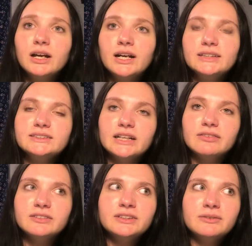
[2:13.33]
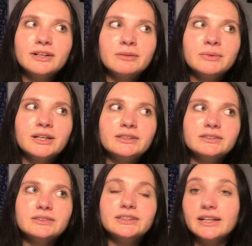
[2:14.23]
I definitely
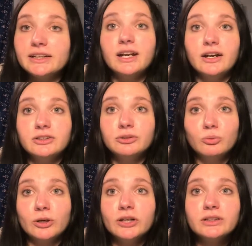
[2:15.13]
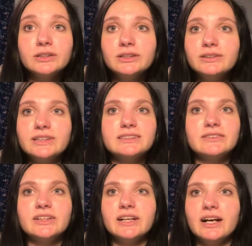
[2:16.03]
recommend getting ahead on your work. That is
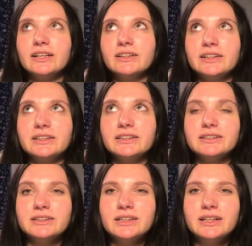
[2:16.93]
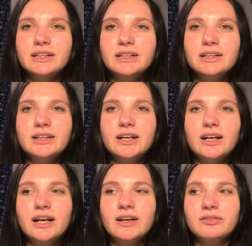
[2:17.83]
something I like
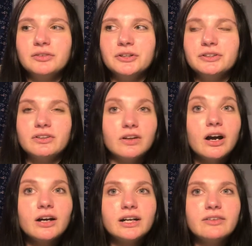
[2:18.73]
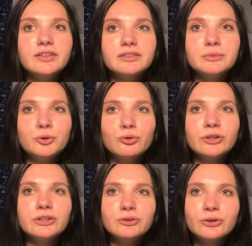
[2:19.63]
have learned a lot, I think, from
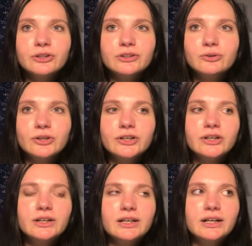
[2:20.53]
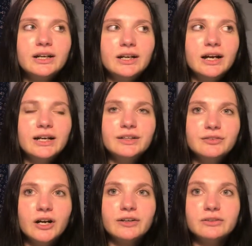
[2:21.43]
quarter to quarter to quarter. I have
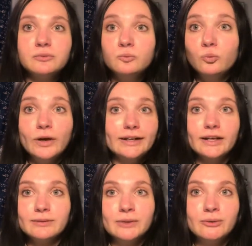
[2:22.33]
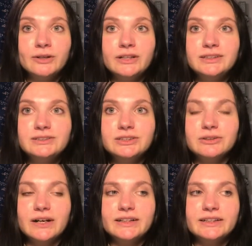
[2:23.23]
gotten way ahead of my work,
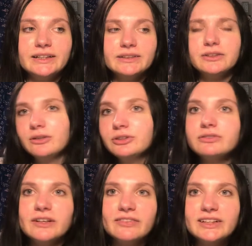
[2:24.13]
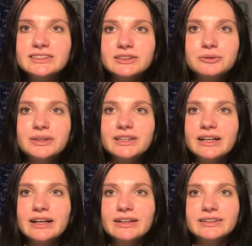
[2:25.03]
so I can go do fun things on the
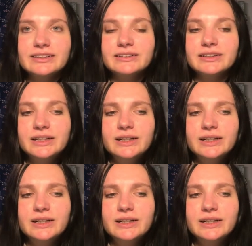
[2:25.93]
weekend and